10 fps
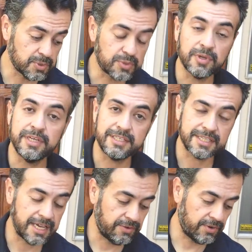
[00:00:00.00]
what's really
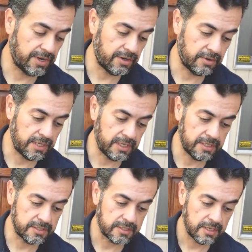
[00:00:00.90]
exciting right here
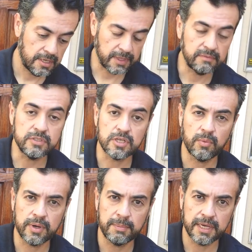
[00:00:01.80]
is, if you saw,
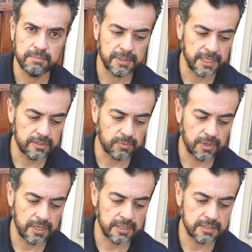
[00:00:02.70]
one of my complaints
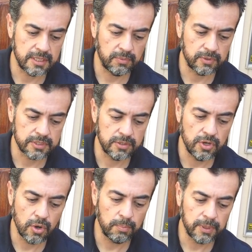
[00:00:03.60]
was there was
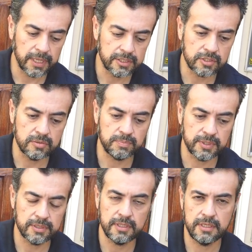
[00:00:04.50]
no place to
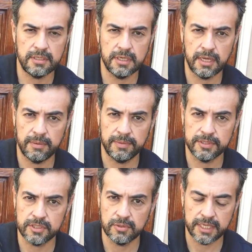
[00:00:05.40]
put the
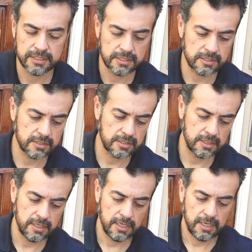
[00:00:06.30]
two lenses.
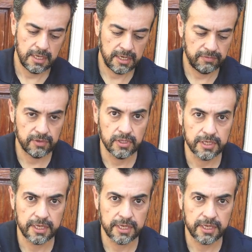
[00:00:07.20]
And if you look